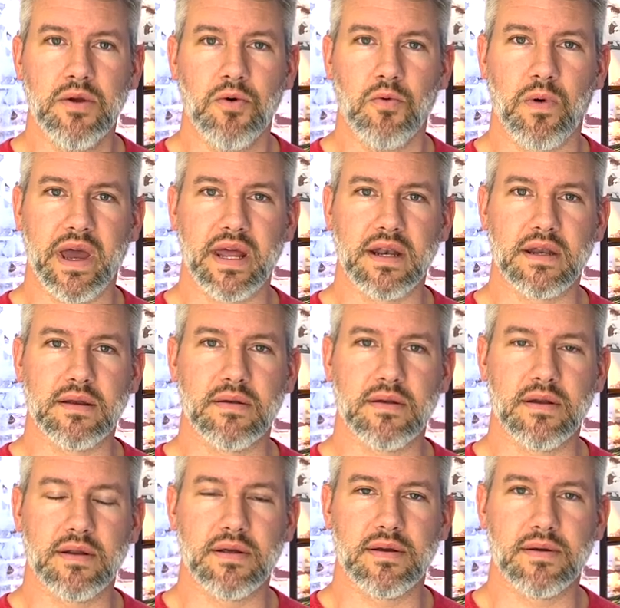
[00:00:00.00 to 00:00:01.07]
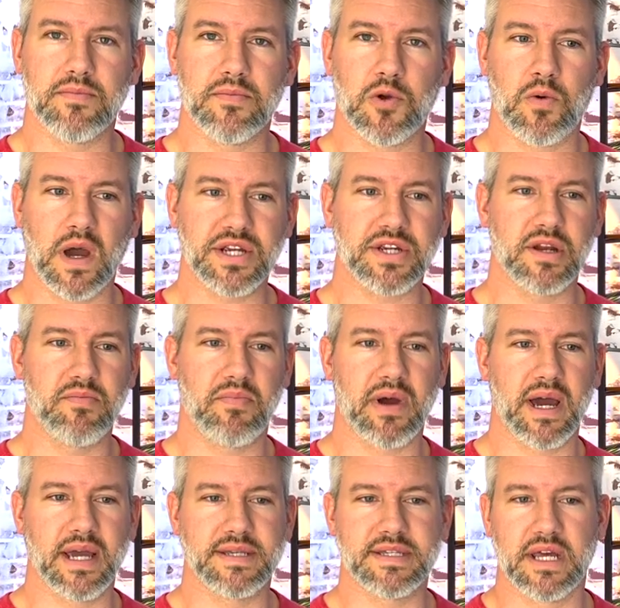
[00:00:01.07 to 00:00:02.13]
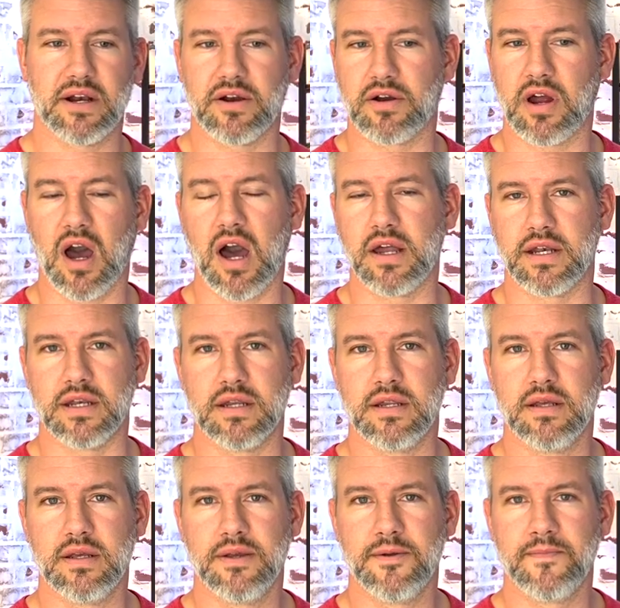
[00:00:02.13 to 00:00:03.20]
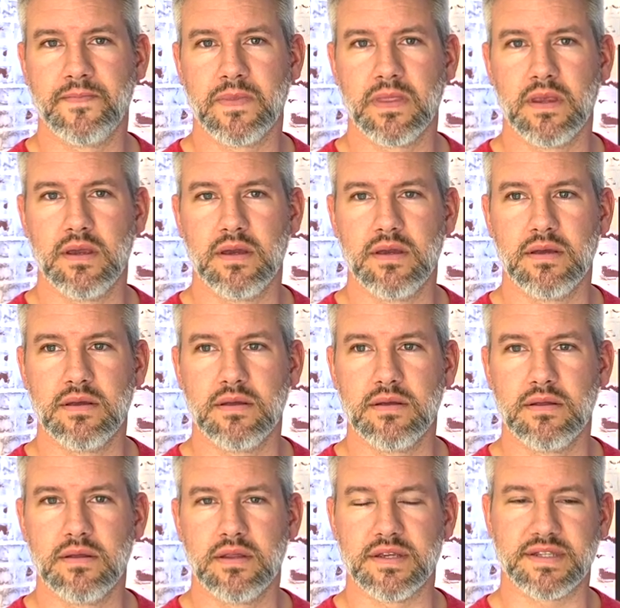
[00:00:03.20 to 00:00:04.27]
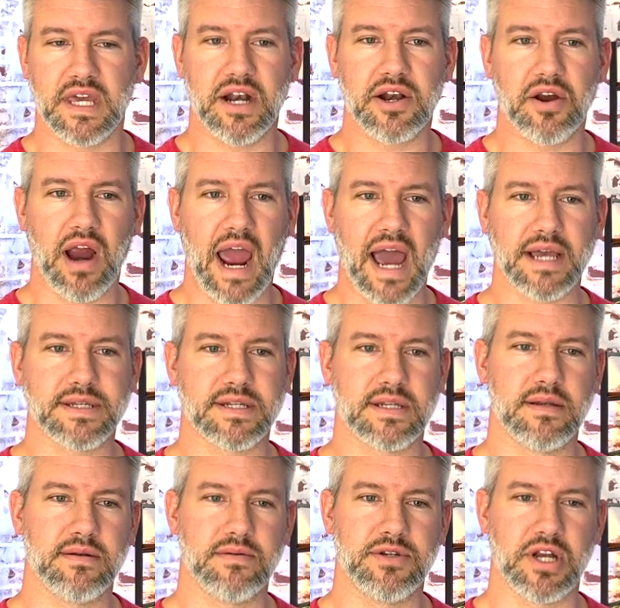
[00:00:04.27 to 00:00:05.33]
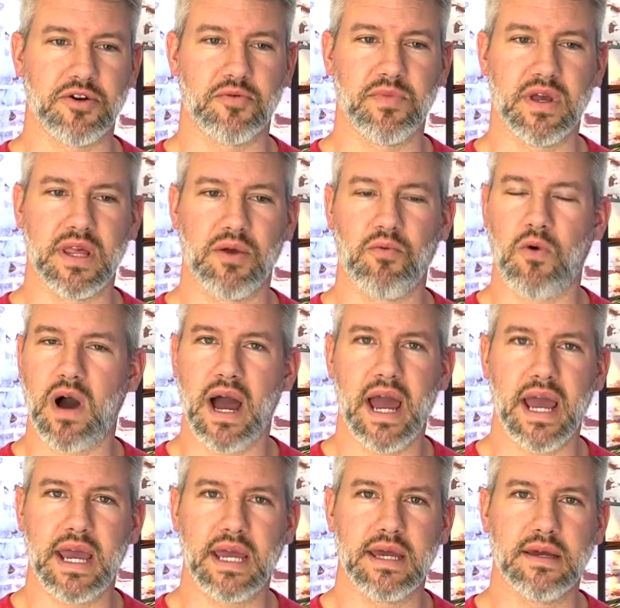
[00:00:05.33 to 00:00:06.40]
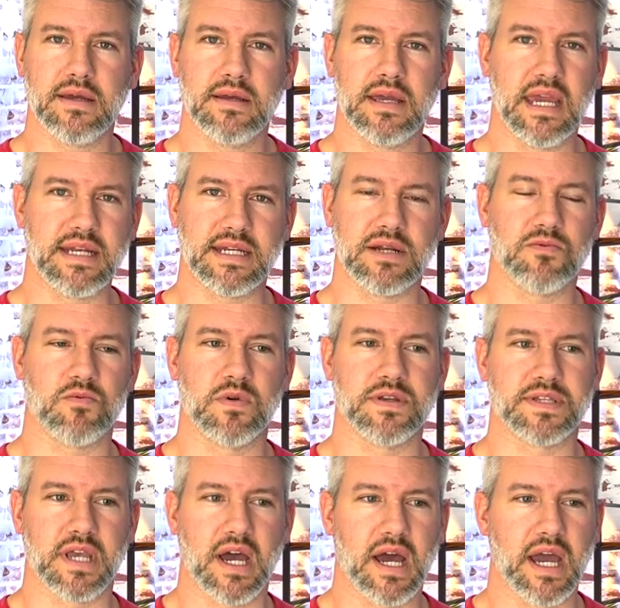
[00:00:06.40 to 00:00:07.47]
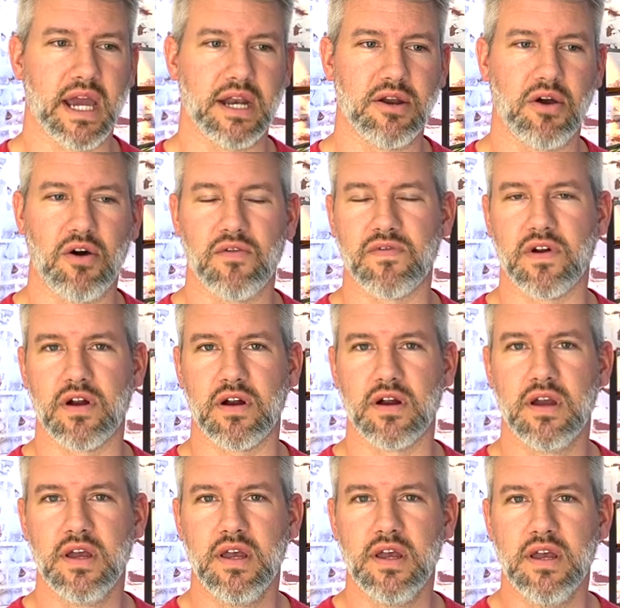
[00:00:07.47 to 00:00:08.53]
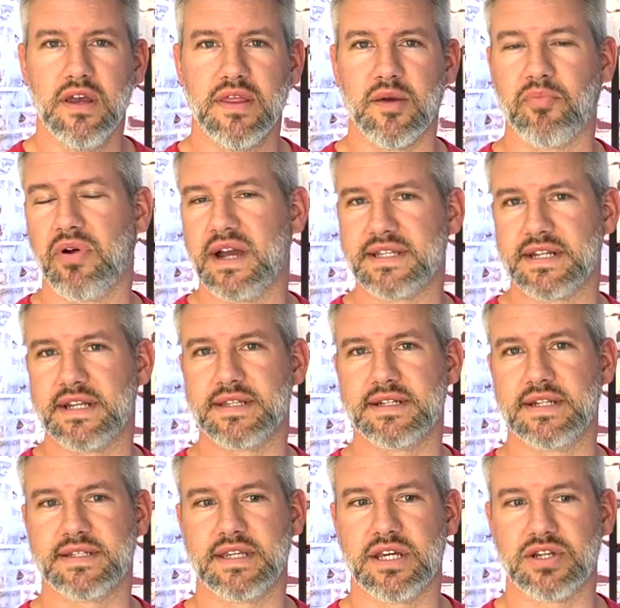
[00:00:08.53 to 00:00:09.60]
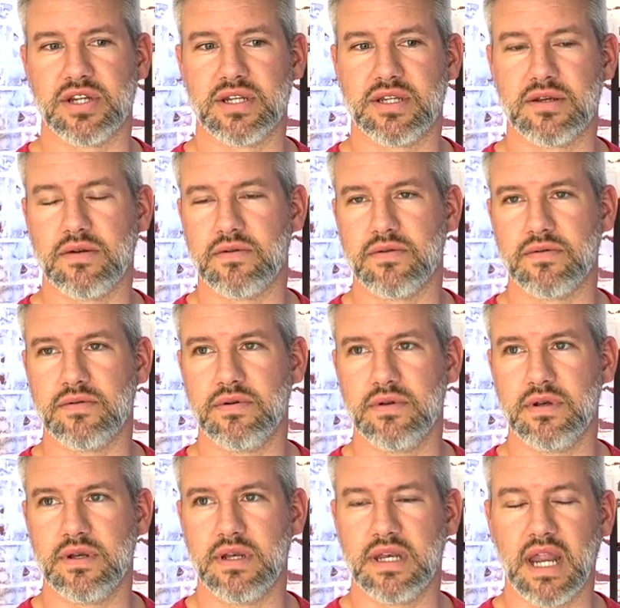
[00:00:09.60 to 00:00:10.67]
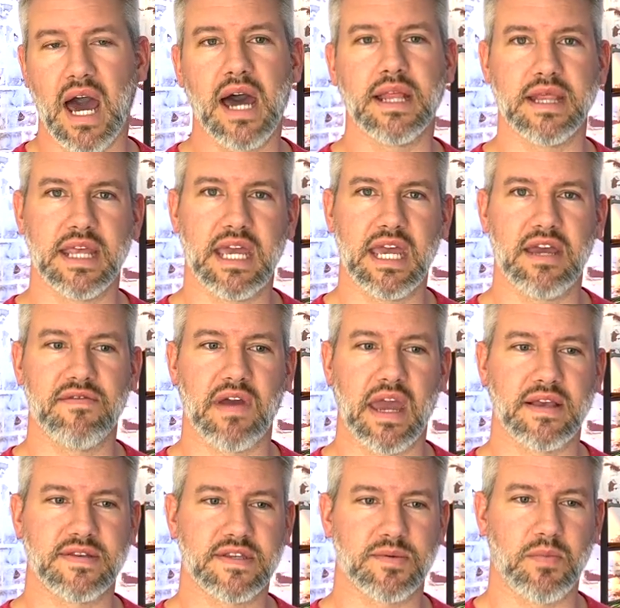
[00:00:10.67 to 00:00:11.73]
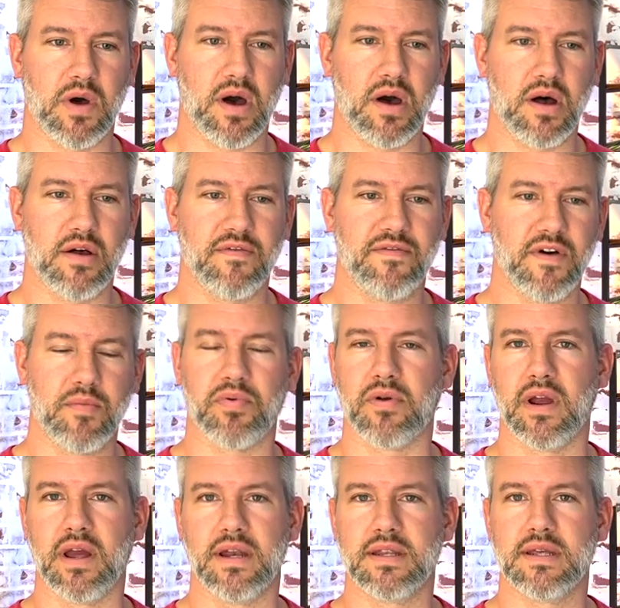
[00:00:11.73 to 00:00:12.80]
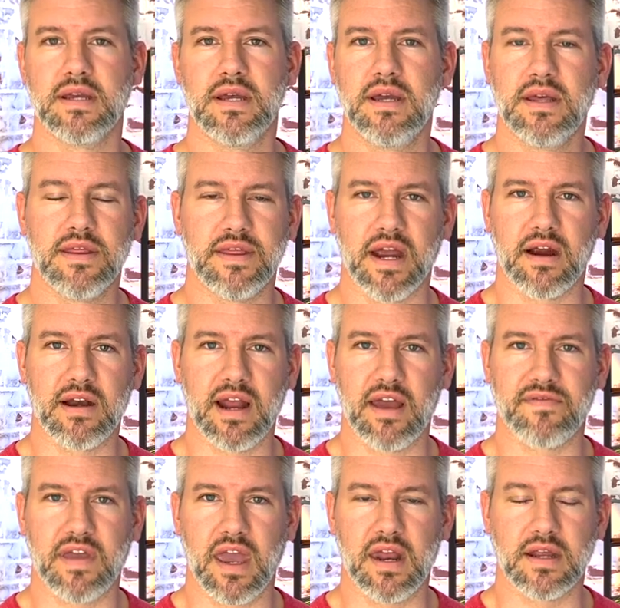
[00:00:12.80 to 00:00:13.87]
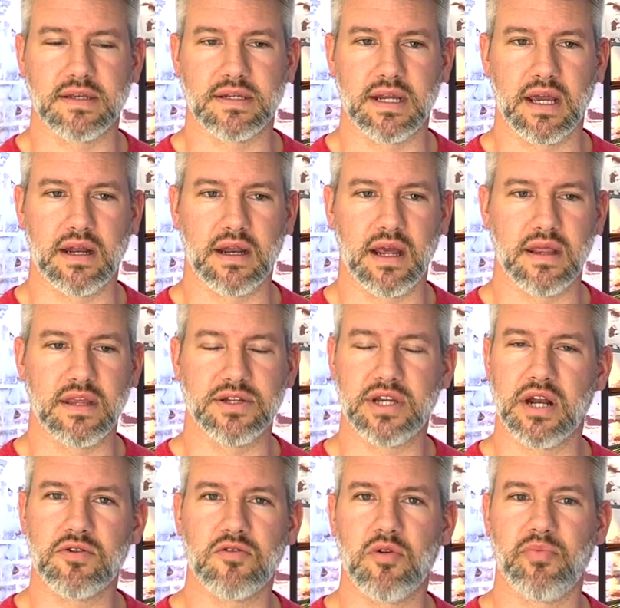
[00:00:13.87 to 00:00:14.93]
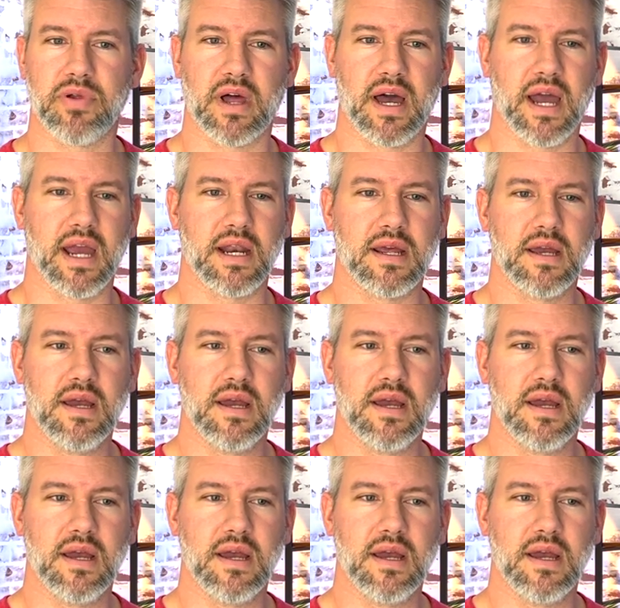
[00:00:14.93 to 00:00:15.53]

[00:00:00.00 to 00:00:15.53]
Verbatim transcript: When questioned by Senator Cotton, the senator asked General Milley why he didn't resign over the president's decision to not leave a small footprint there in Afghanistan. And the general replied,